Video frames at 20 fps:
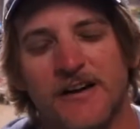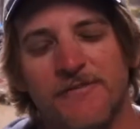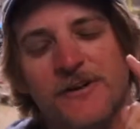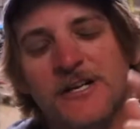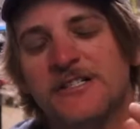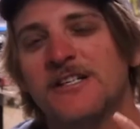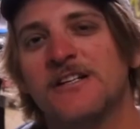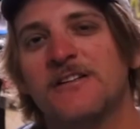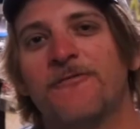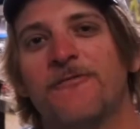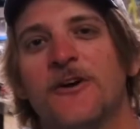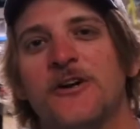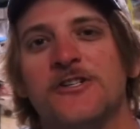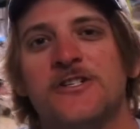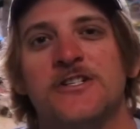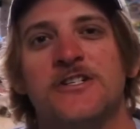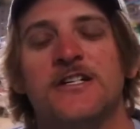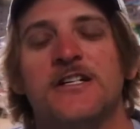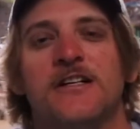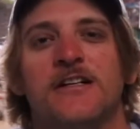I fished it the
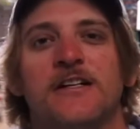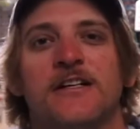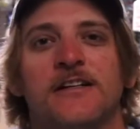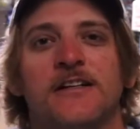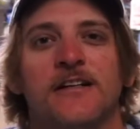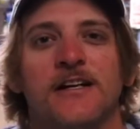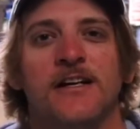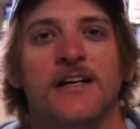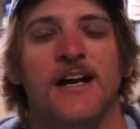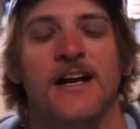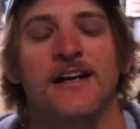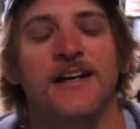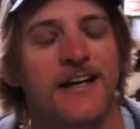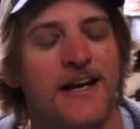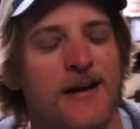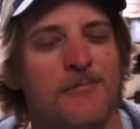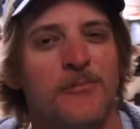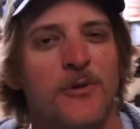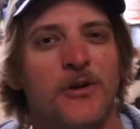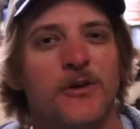first year and kind of
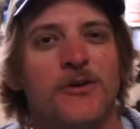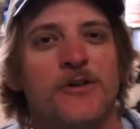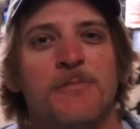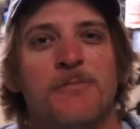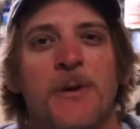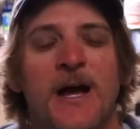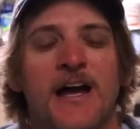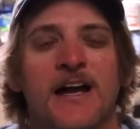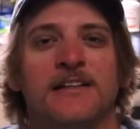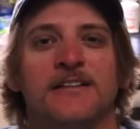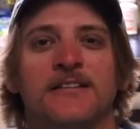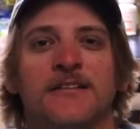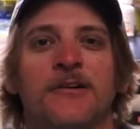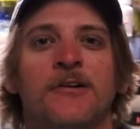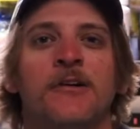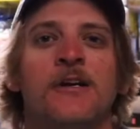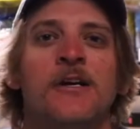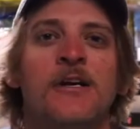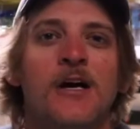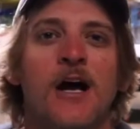came middle of the pack, so